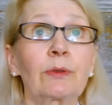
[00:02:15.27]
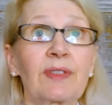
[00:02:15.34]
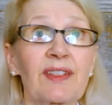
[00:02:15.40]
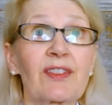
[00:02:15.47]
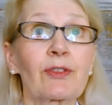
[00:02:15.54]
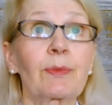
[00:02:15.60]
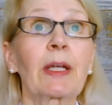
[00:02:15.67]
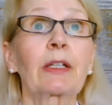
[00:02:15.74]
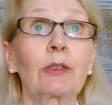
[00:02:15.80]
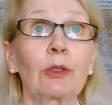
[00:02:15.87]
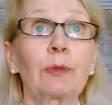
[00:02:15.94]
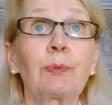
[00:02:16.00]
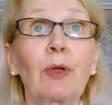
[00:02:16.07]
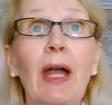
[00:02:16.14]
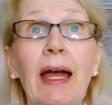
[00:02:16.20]
this
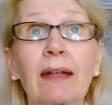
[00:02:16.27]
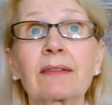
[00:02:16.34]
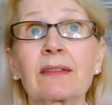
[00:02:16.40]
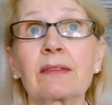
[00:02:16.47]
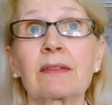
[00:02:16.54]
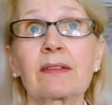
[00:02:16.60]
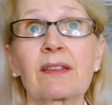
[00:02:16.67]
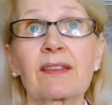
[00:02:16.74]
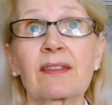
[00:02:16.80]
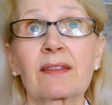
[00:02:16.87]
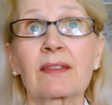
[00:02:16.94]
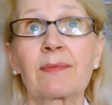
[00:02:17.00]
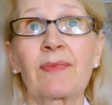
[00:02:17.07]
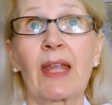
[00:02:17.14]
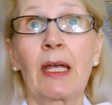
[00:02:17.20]
regular practice,